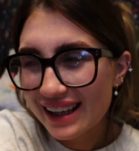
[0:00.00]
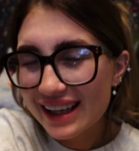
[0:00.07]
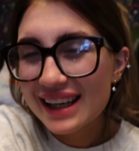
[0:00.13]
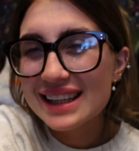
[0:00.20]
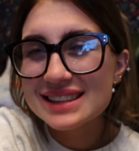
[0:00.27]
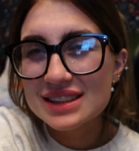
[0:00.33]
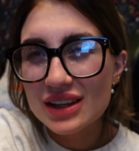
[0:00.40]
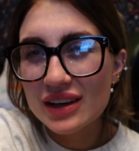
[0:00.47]

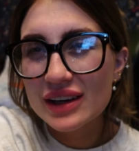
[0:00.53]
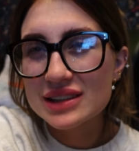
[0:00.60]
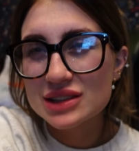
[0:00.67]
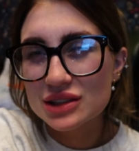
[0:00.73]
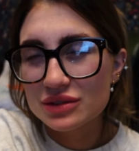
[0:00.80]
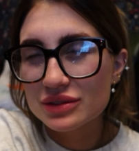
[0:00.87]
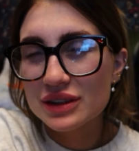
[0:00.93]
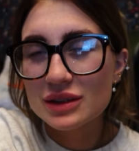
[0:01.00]
He's got it
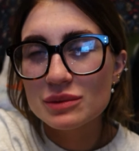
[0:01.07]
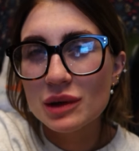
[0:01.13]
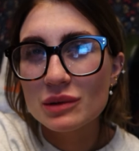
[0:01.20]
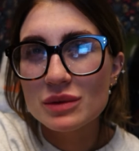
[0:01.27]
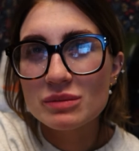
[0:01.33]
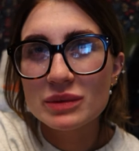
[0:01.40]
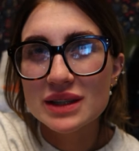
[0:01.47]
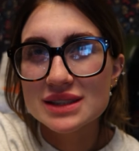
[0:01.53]
tough at the
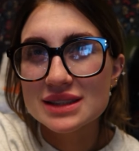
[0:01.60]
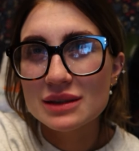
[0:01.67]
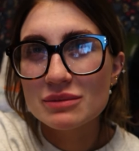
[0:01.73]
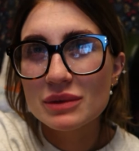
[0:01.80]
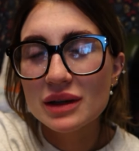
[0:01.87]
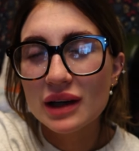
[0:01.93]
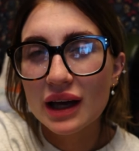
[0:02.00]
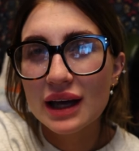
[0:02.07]
moment, bless
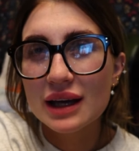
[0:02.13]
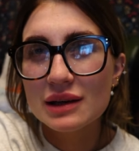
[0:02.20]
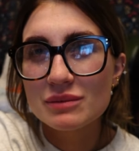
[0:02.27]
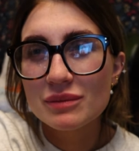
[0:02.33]
him. Um,